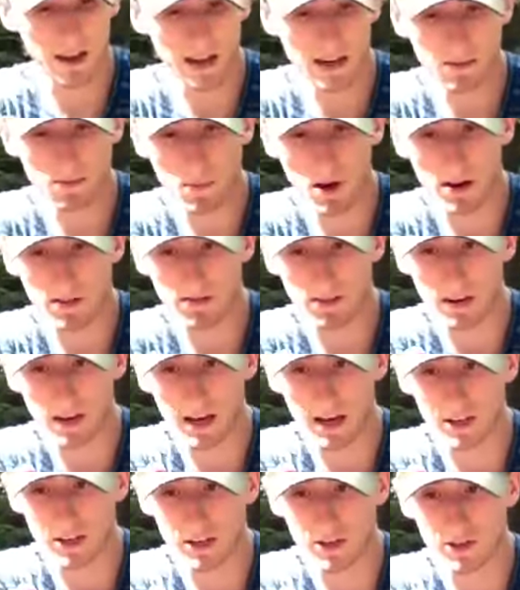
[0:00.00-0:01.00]

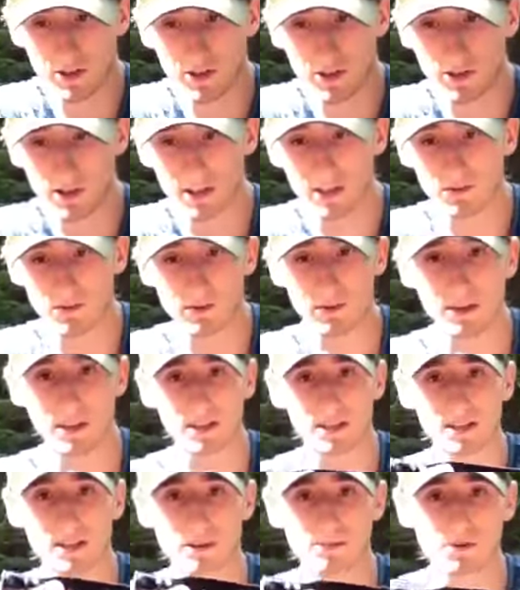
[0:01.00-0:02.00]
modifications to this, with the
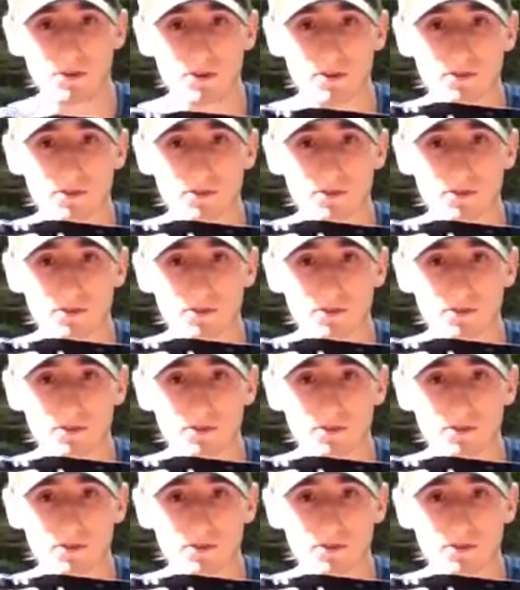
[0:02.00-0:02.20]
exception